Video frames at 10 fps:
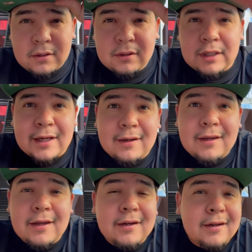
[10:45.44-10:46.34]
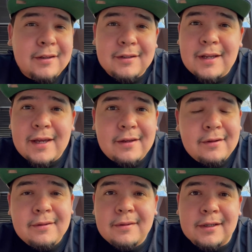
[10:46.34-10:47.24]
Yet again, another day,
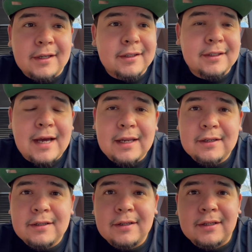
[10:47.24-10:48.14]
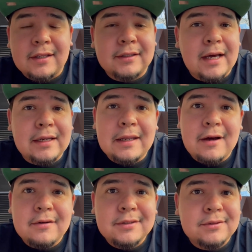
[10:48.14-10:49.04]
another dollar
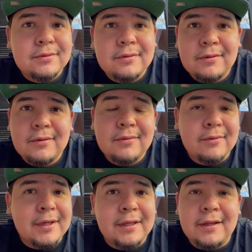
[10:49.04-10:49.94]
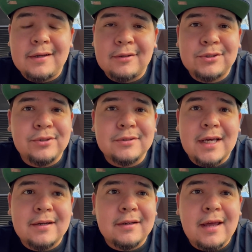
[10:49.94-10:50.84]
loss. We ain't getting no shoes
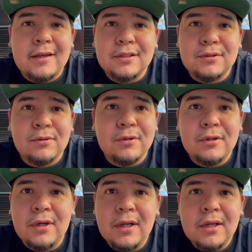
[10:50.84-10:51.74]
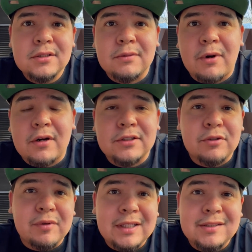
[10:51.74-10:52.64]
out of the Nike store. Tomorrow's
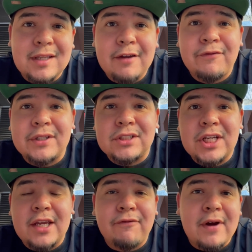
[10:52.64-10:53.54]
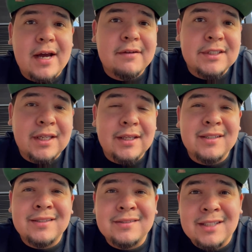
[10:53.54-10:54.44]
the release date for the Jade 5s and the
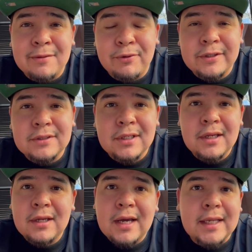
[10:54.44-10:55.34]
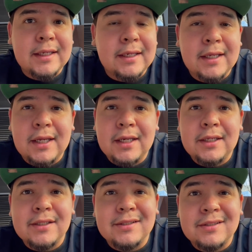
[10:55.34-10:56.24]
Yeezy Zebras. I didn't hit any
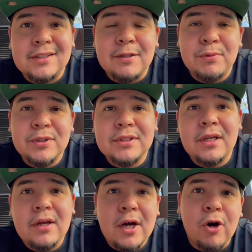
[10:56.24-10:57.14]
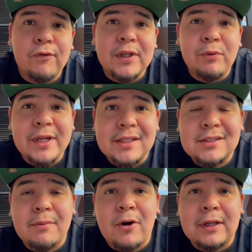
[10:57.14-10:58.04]
Yeezy Zebras. Hopefully we hit
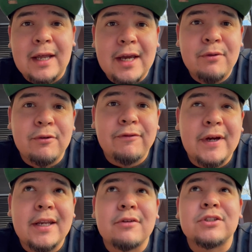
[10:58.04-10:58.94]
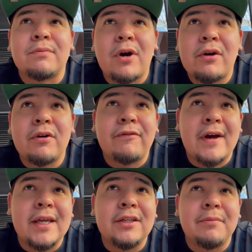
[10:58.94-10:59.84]
some online. We'll find out tomorrow if
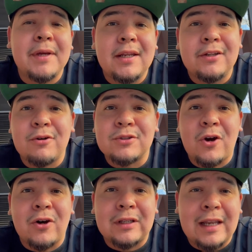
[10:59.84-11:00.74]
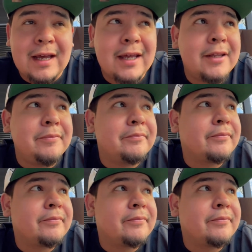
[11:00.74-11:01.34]
I end up hitting those online.